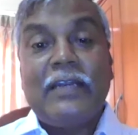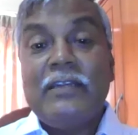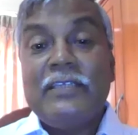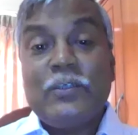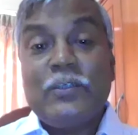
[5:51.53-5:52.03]
at
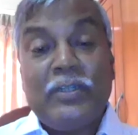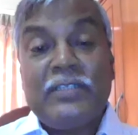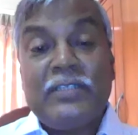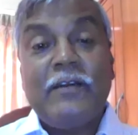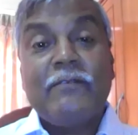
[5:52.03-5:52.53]
least
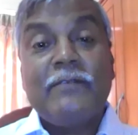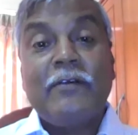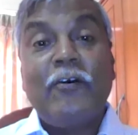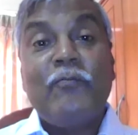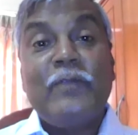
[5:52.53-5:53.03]
one third of the
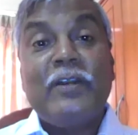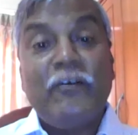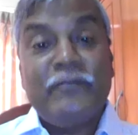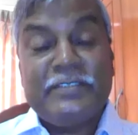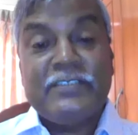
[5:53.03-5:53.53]
government
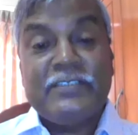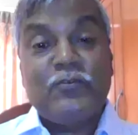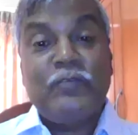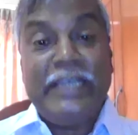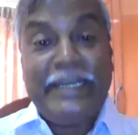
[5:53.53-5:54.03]
officers
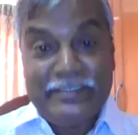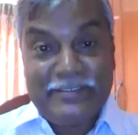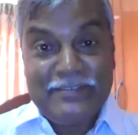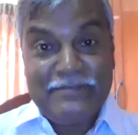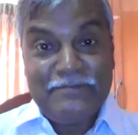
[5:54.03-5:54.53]
should be
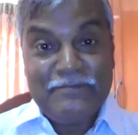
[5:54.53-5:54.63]
ladies.